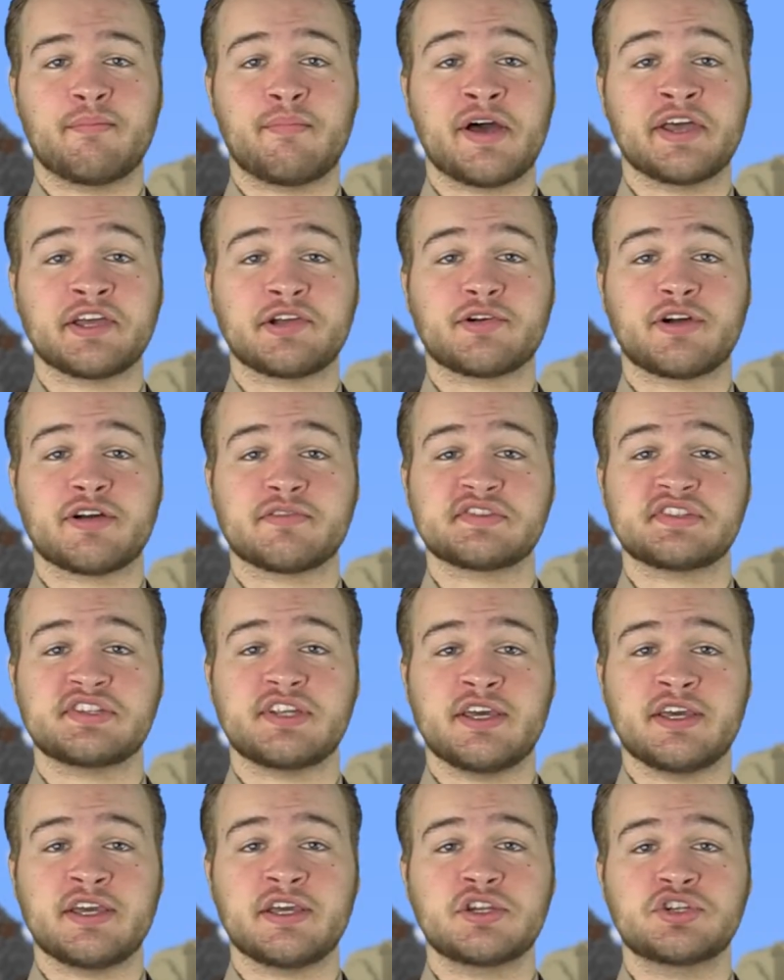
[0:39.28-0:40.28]
Minecraft
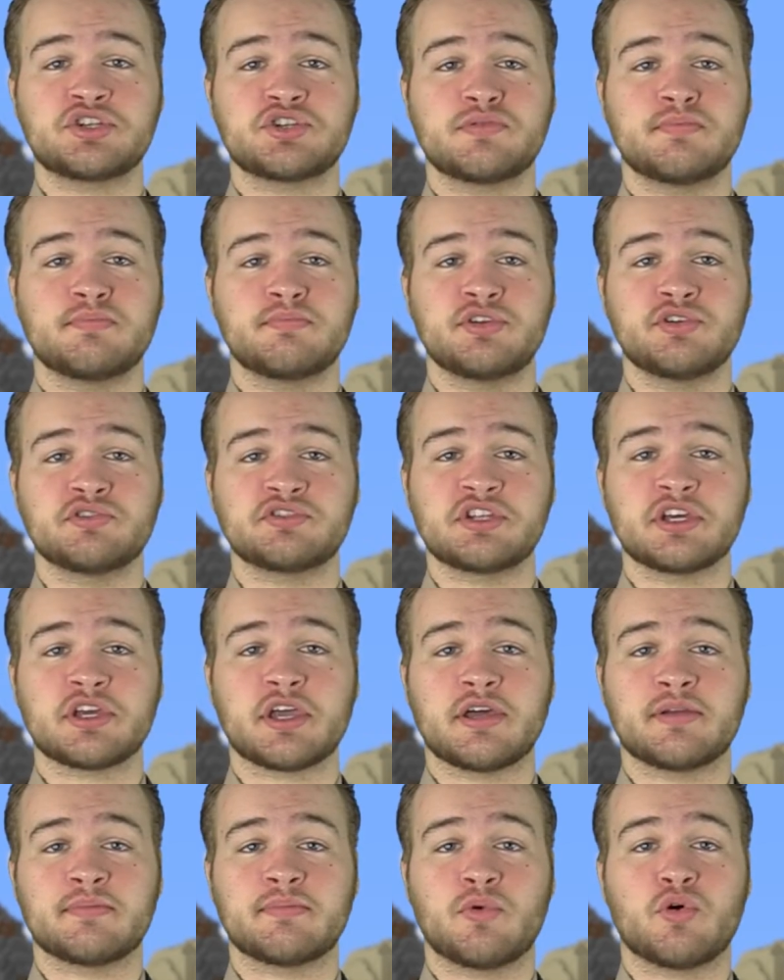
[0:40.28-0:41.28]
stage, music,
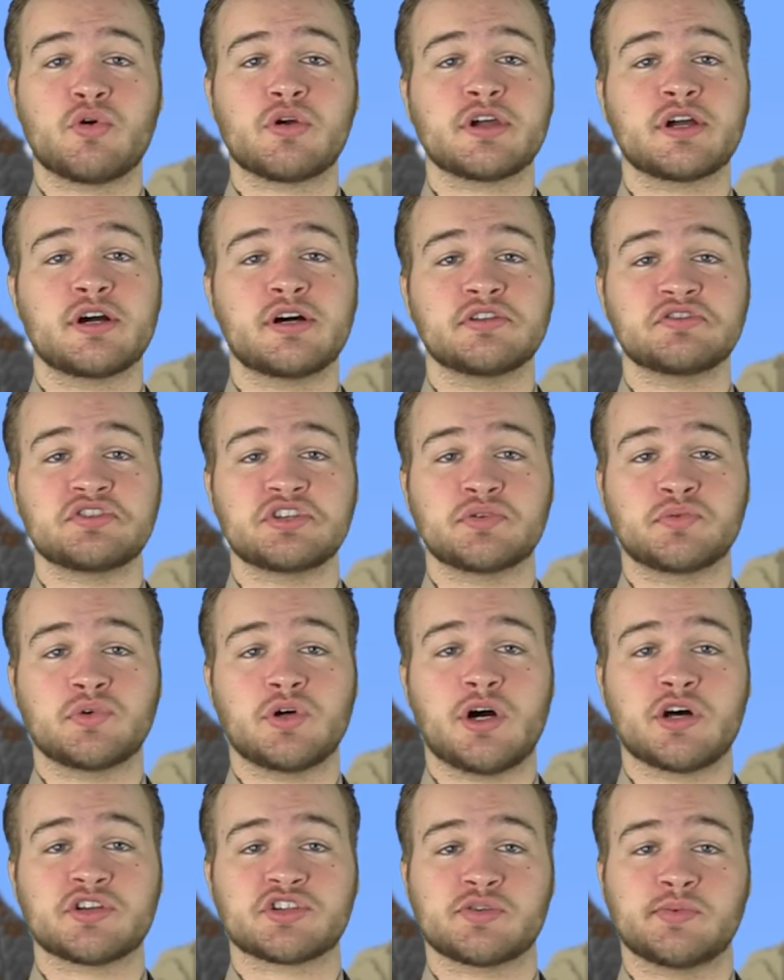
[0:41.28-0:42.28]
and more content will
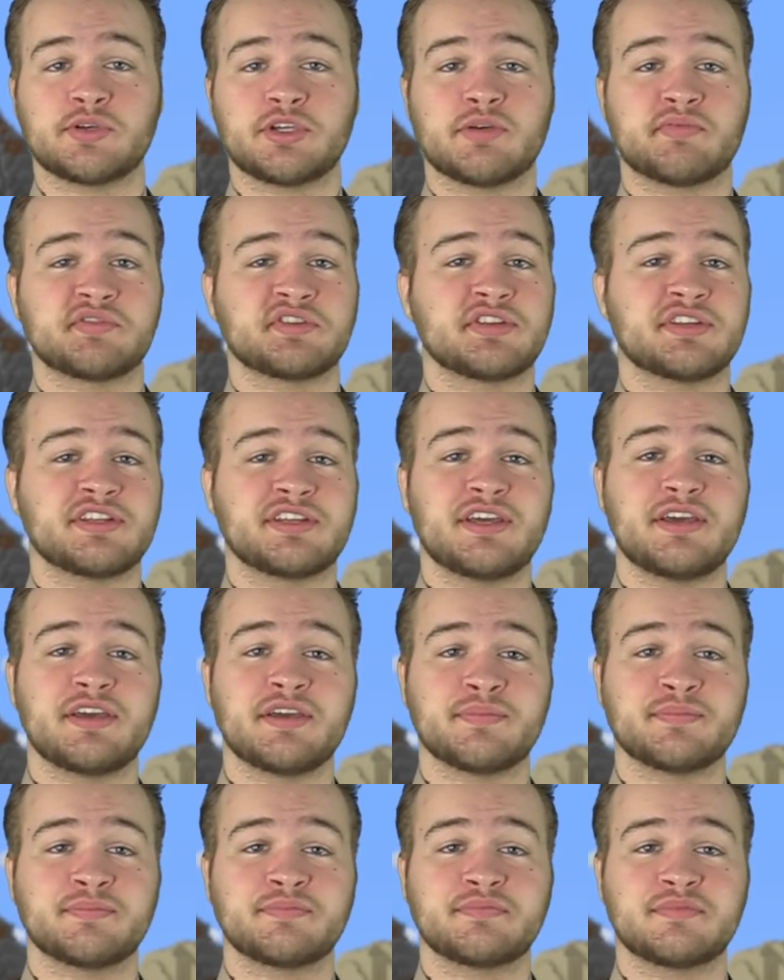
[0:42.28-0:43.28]
also be coming to the
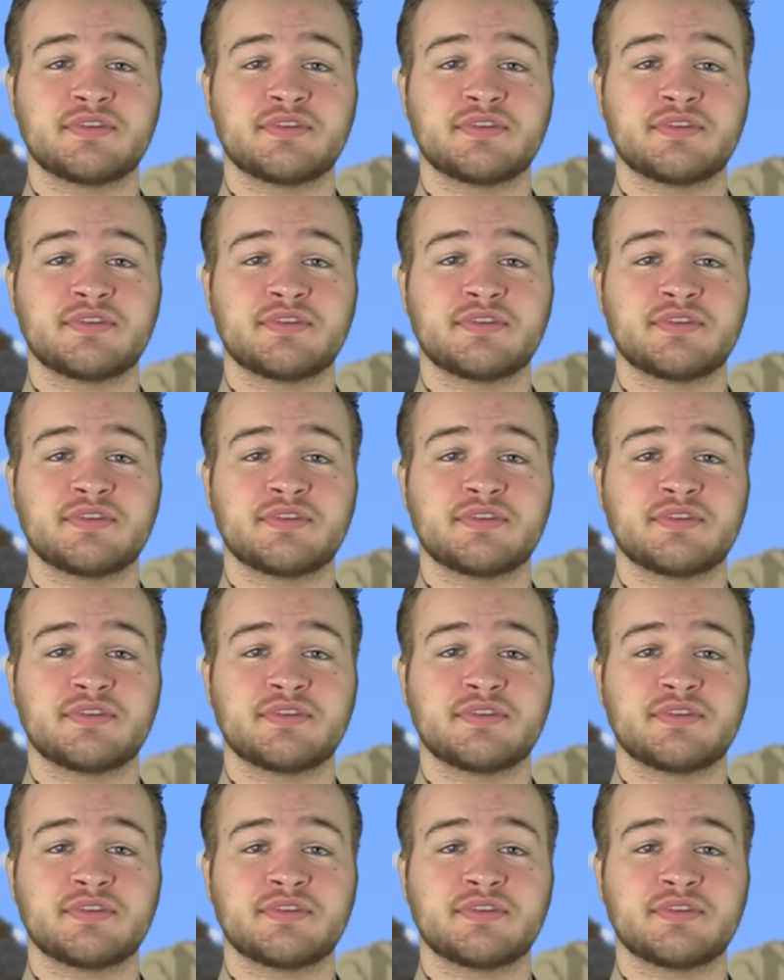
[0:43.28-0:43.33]
game.